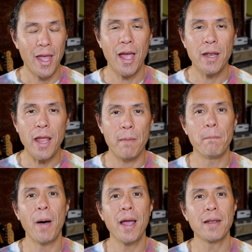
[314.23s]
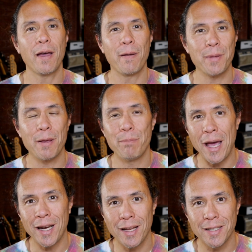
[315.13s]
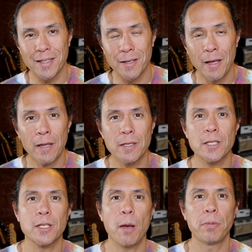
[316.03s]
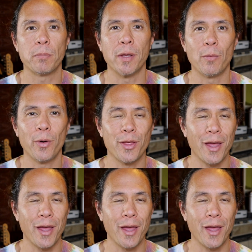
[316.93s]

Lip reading: And yeah, might not be a bad idea to supplement with,